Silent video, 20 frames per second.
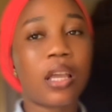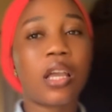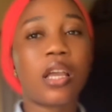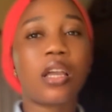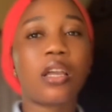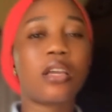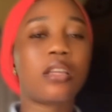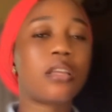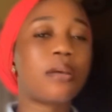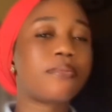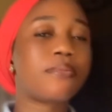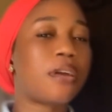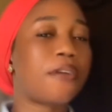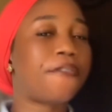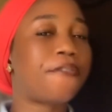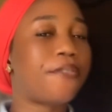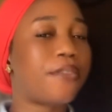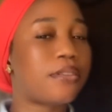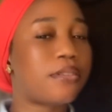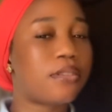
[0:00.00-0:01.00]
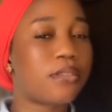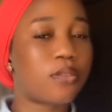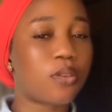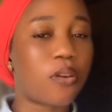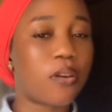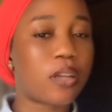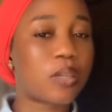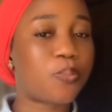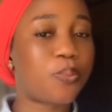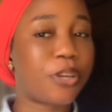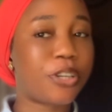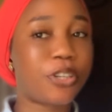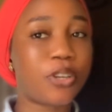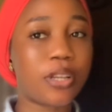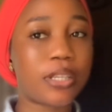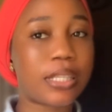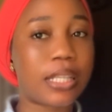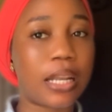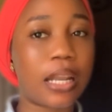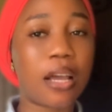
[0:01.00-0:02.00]
Idioms are phrases or
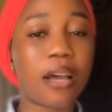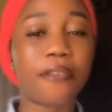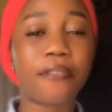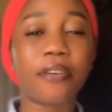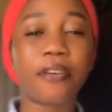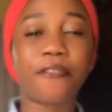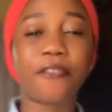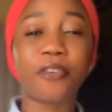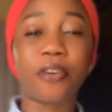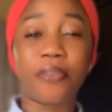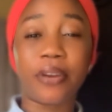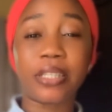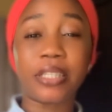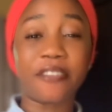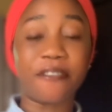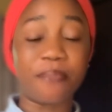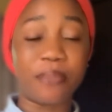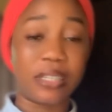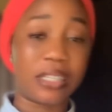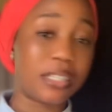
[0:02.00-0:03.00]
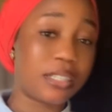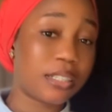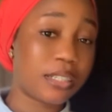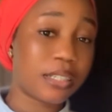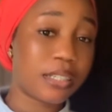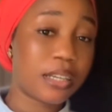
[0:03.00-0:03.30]
expressions that have a figurative meaning